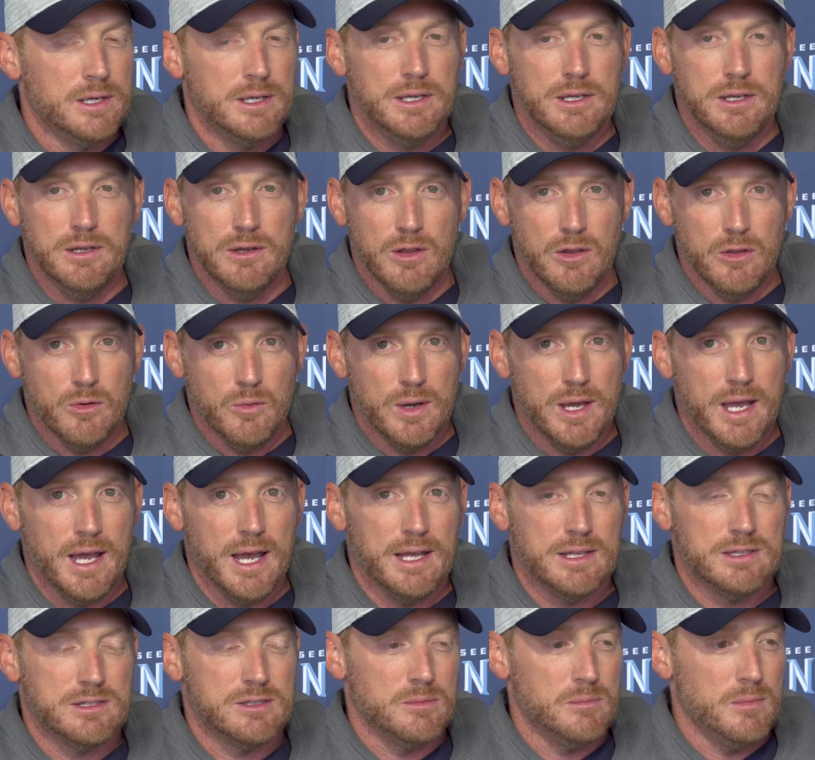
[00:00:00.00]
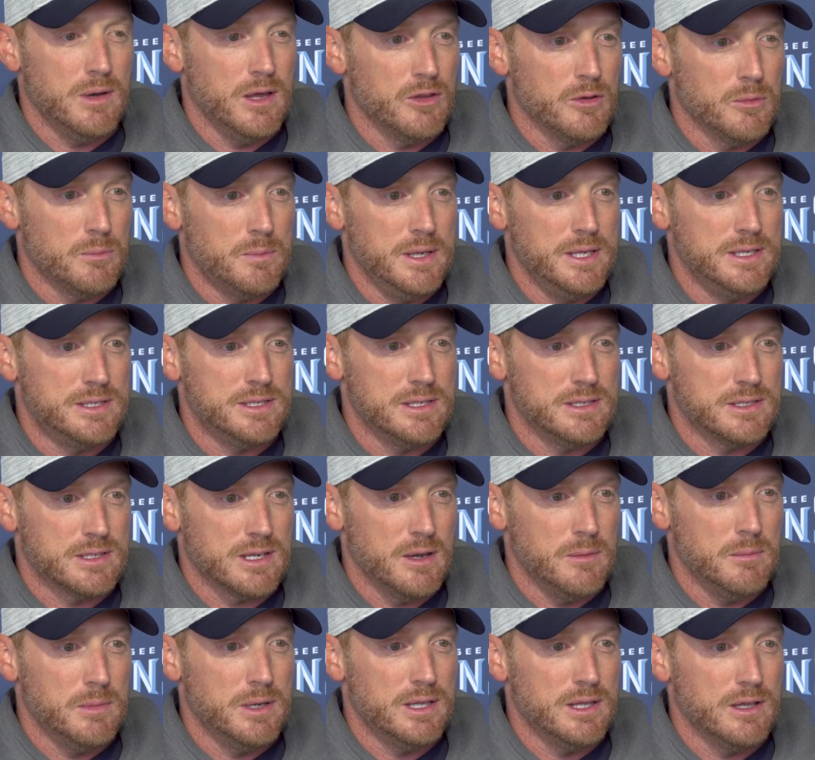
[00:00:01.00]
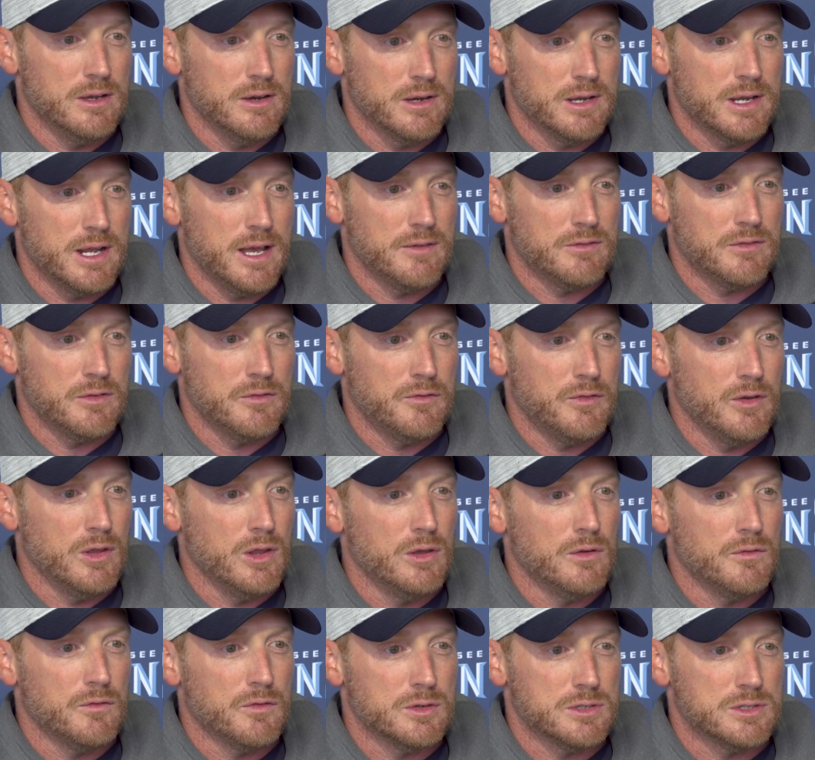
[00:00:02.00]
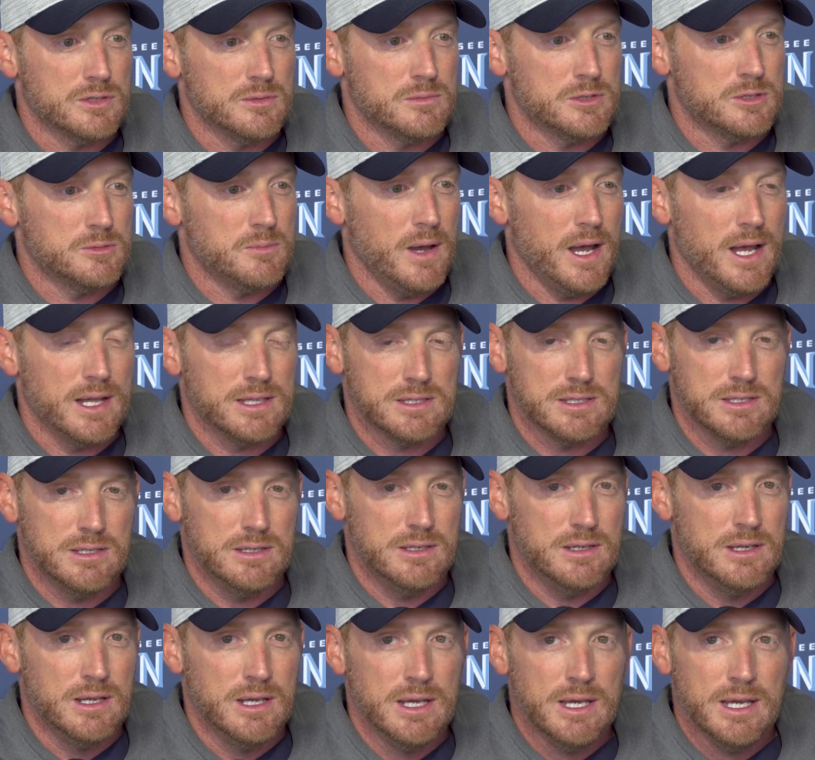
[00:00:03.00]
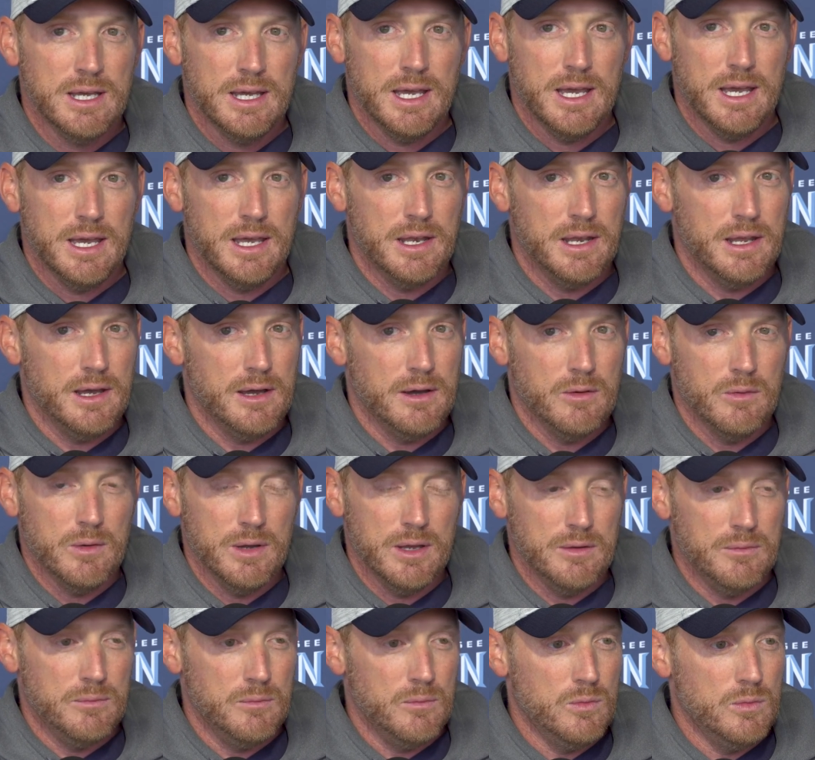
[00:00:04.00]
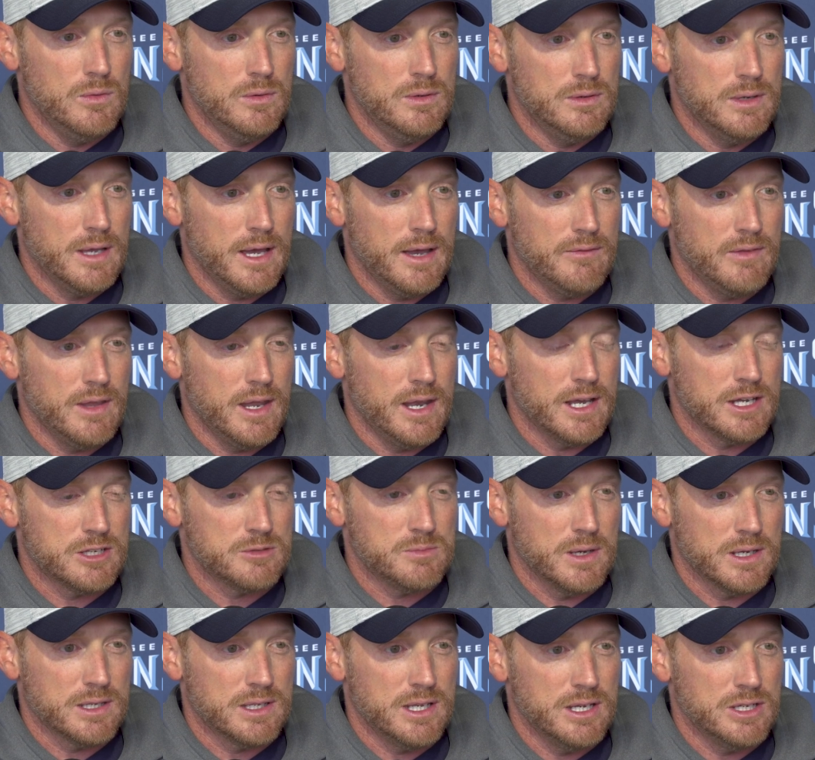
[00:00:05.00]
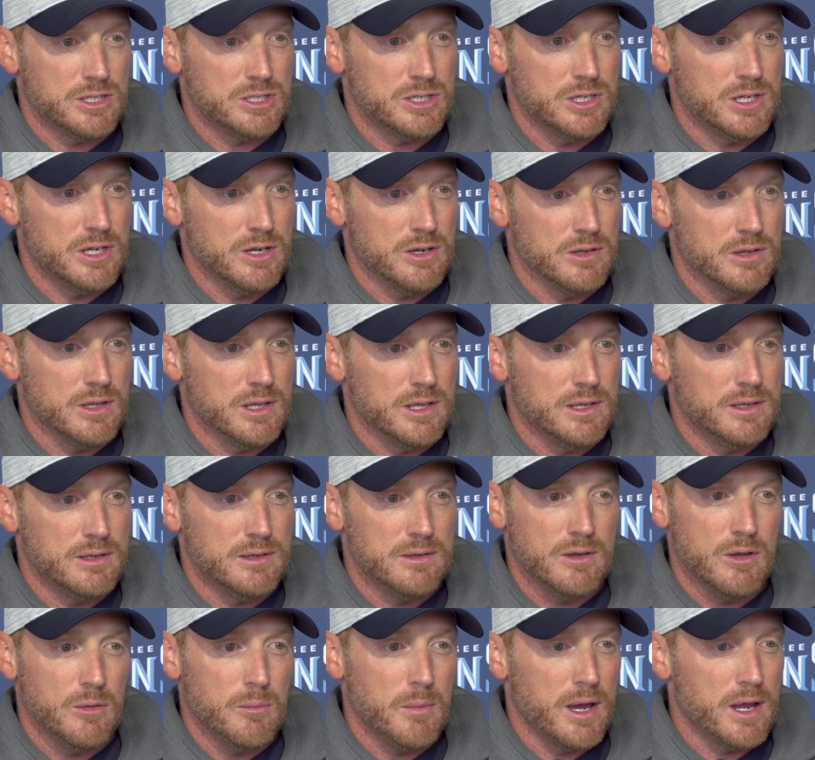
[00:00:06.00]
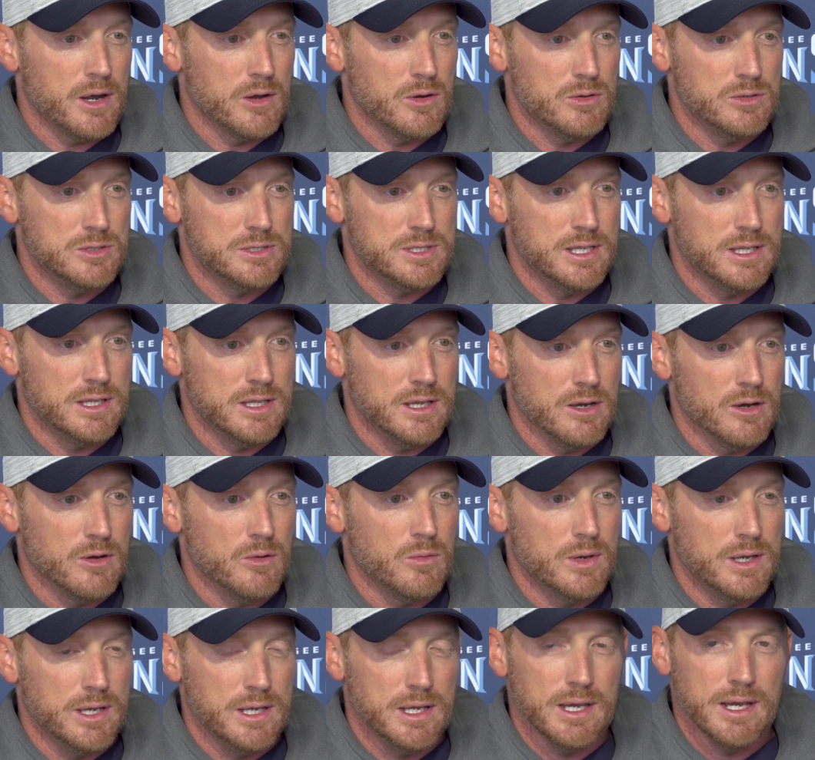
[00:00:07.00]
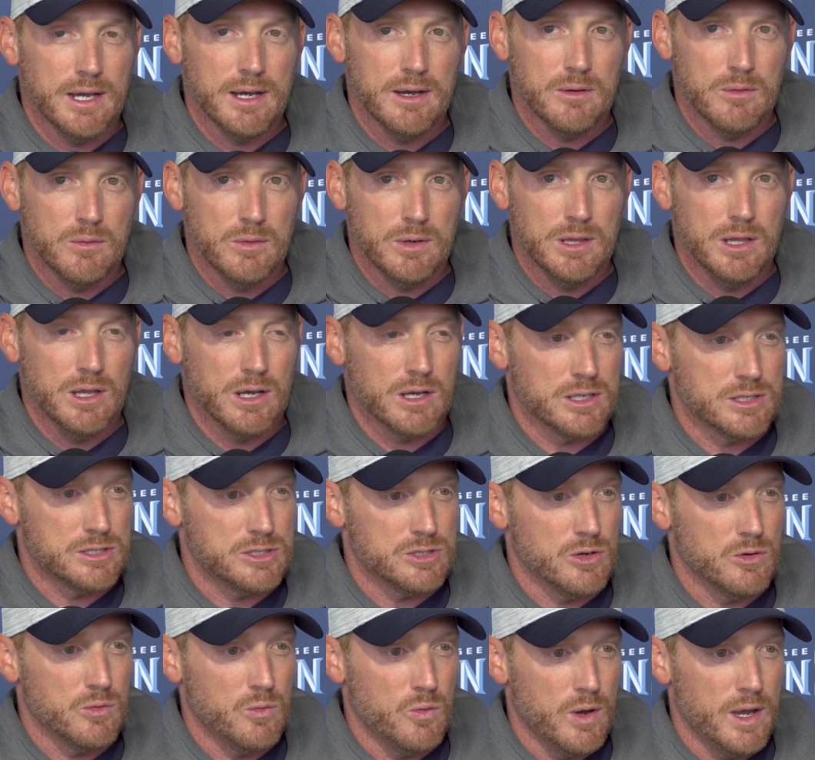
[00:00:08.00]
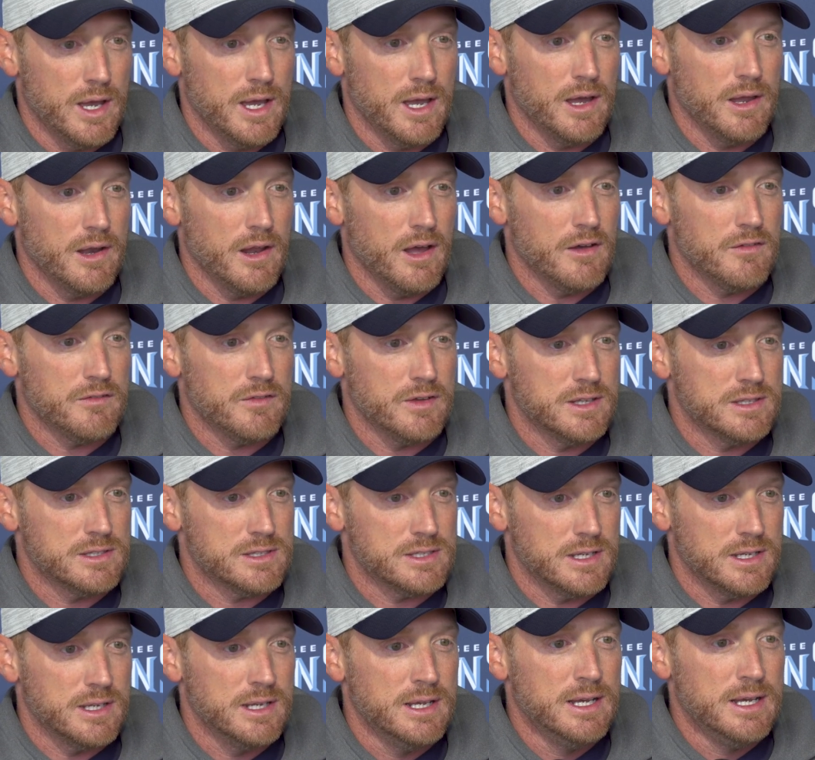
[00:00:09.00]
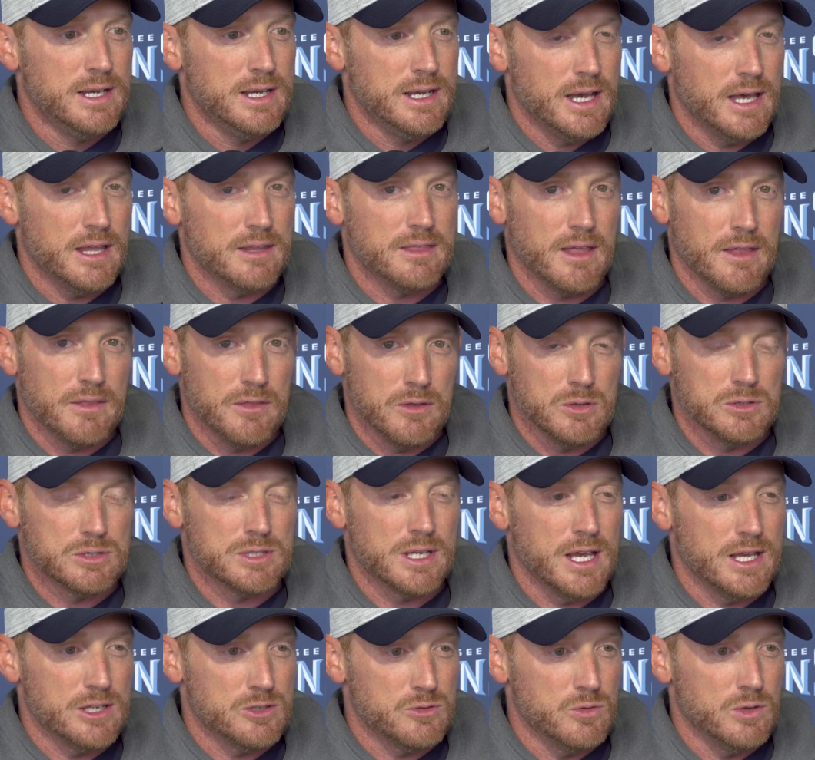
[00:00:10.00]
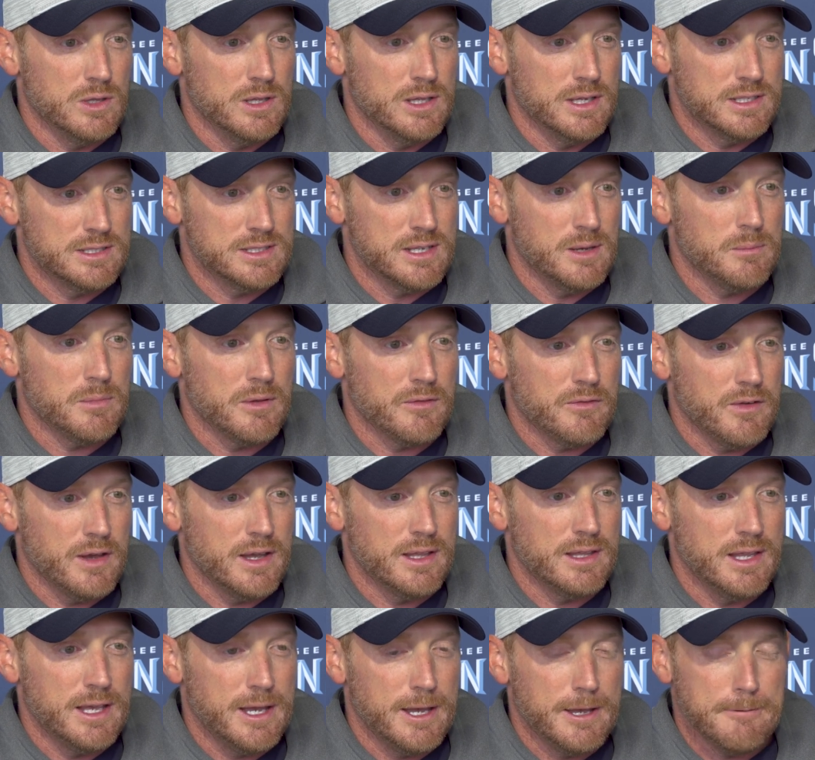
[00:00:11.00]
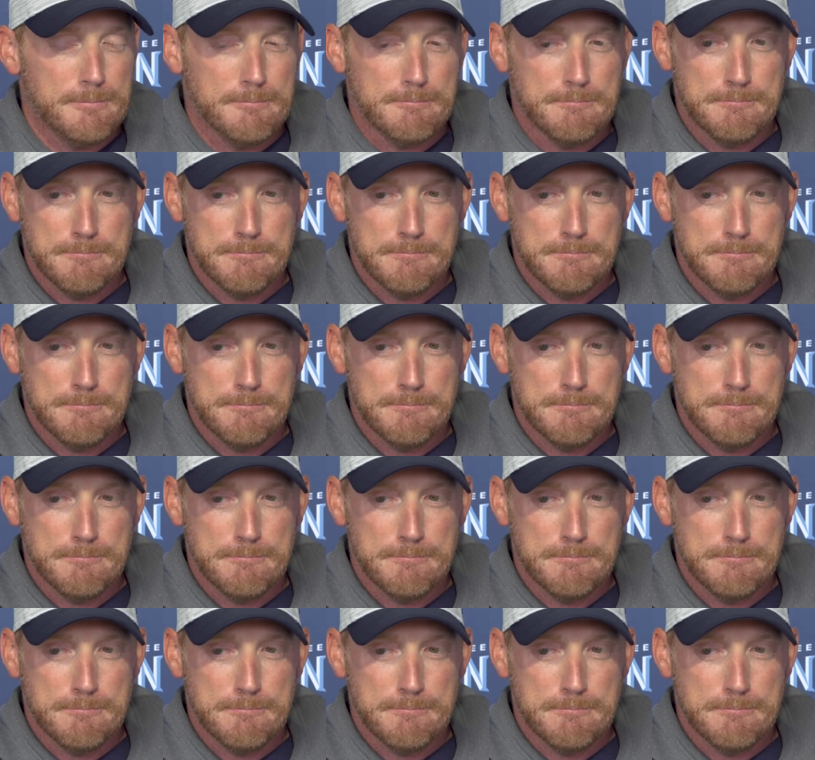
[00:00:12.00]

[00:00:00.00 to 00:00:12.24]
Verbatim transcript: You know, that we had some other pieces come in there and have to fill in for some spots, and we have that expectation here that no matter who's in there, we look a certain way on offense, and I thought those guys really exemplified that.